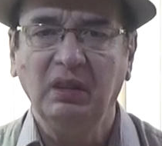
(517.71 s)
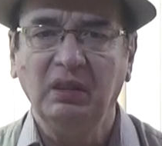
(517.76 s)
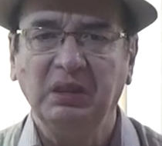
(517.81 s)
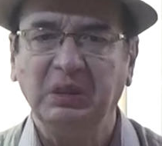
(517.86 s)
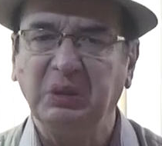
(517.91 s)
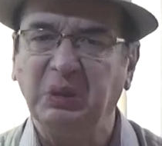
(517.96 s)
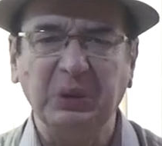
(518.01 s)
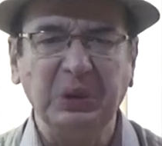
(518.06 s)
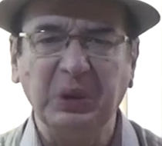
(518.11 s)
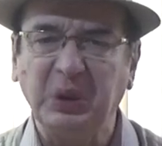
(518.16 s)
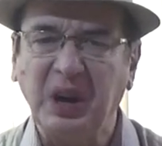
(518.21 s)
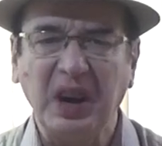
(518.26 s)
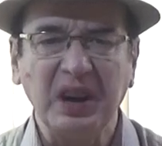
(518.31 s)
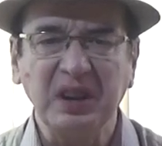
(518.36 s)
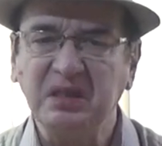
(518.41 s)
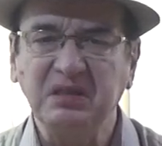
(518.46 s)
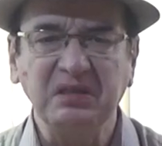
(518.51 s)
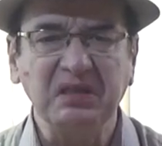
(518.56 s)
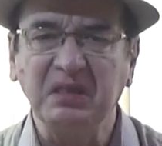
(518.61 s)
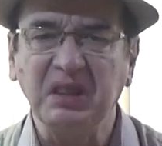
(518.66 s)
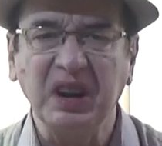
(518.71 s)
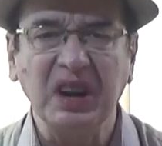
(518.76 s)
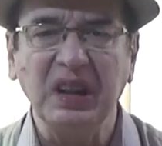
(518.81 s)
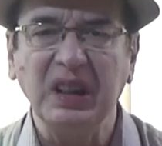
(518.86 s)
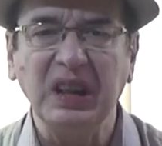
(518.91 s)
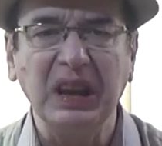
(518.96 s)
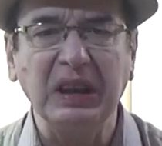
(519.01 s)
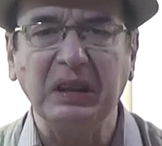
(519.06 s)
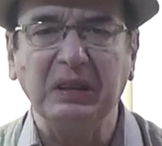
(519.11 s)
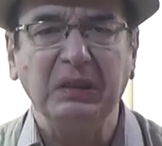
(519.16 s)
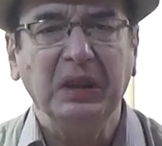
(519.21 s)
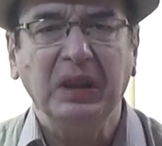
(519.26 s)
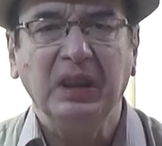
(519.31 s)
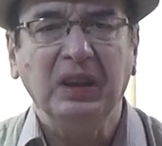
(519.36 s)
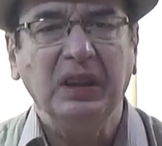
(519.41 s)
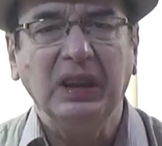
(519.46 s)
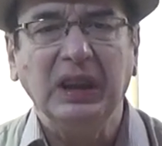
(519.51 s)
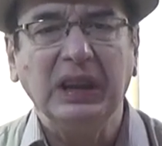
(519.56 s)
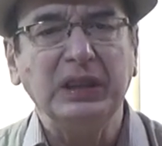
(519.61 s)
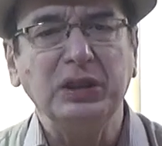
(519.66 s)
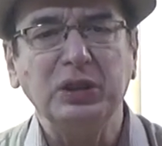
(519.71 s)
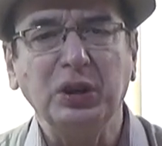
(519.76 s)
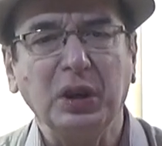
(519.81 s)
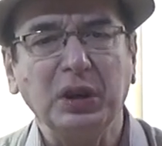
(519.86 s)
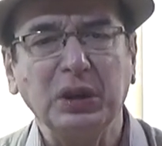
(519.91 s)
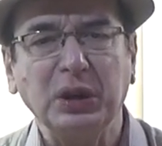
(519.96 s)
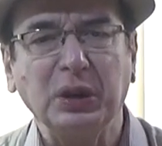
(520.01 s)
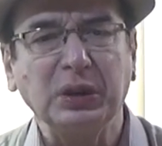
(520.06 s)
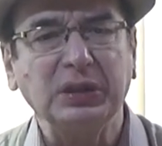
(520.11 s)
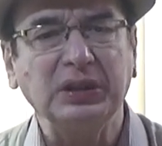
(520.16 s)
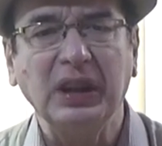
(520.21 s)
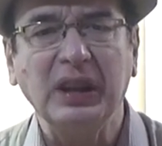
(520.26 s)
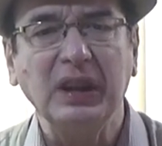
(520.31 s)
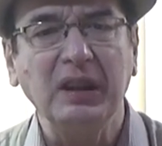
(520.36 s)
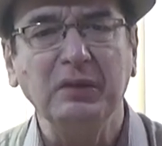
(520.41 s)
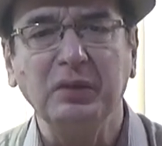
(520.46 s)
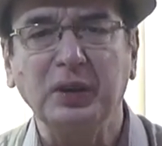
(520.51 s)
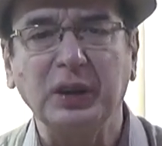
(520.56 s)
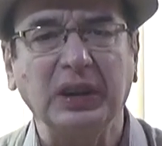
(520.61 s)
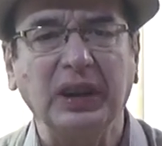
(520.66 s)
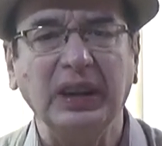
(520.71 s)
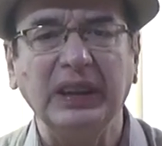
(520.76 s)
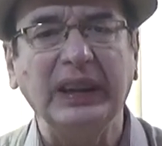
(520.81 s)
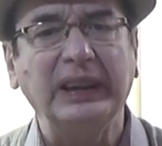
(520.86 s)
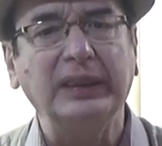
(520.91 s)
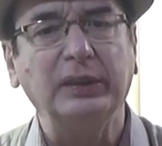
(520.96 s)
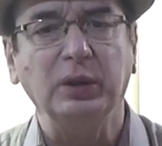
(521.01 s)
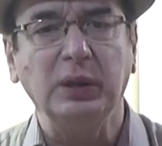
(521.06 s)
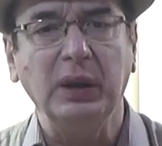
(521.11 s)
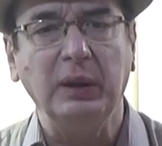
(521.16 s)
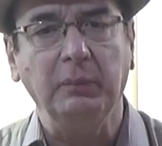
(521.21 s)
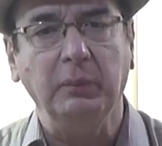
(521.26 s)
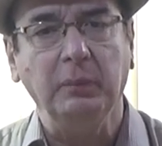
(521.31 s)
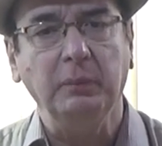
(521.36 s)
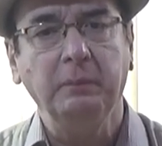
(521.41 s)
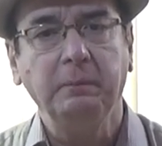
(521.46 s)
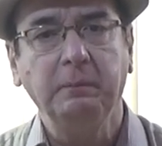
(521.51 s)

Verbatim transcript: So you can't really enjoy yourself or connect to them.